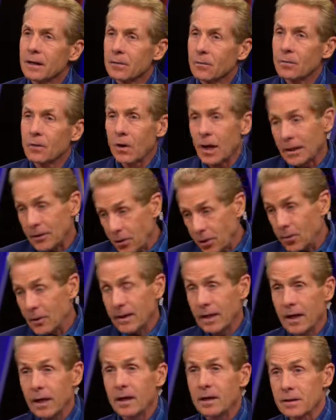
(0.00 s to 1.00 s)
Well, I know he
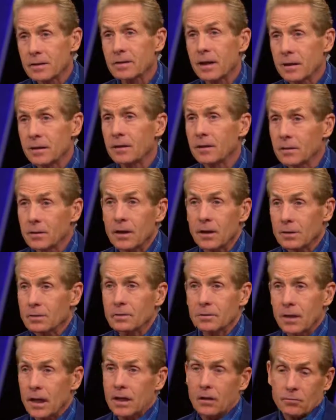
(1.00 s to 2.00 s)
has. I know.
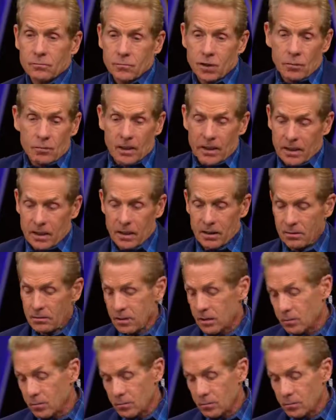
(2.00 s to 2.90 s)
Hey, nobody cared.